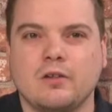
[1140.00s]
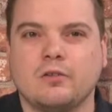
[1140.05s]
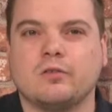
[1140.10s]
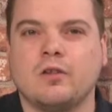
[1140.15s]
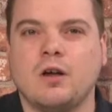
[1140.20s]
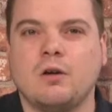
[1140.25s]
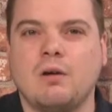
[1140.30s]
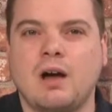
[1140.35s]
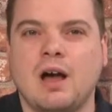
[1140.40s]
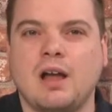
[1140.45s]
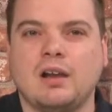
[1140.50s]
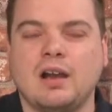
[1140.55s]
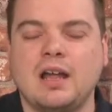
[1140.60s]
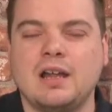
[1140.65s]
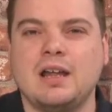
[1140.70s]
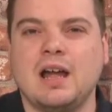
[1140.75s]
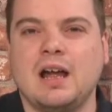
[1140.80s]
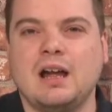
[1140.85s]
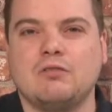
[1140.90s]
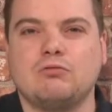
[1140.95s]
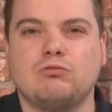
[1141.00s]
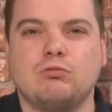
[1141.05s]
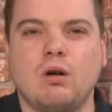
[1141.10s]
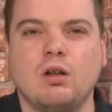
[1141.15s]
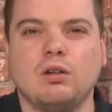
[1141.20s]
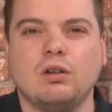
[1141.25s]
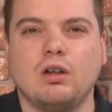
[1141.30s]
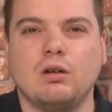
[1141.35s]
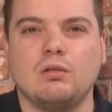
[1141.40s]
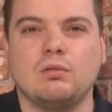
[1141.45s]
So I'll let you have
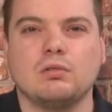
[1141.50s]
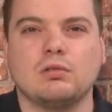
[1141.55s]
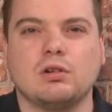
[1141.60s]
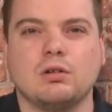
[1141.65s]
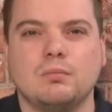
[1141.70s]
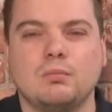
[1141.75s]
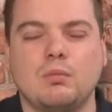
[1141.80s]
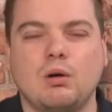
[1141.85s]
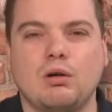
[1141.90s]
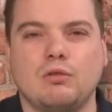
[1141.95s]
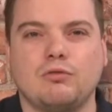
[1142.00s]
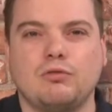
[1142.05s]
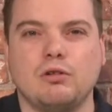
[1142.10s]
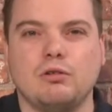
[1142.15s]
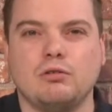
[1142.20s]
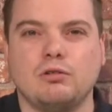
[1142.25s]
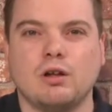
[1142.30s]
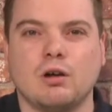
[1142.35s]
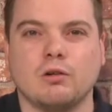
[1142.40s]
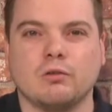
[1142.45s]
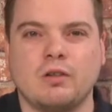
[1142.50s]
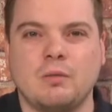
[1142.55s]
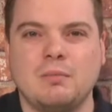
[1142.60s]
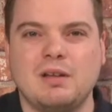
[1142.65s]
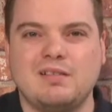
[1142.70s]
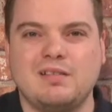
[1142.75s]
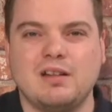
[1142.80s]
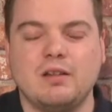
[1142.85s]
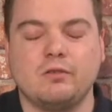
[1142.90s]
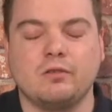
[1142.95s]
one look more through those
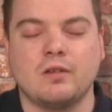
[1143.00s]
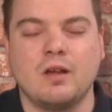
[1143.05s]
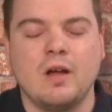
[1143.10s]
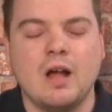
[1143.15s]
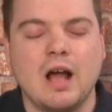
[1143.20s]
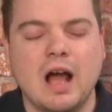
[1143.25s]
images.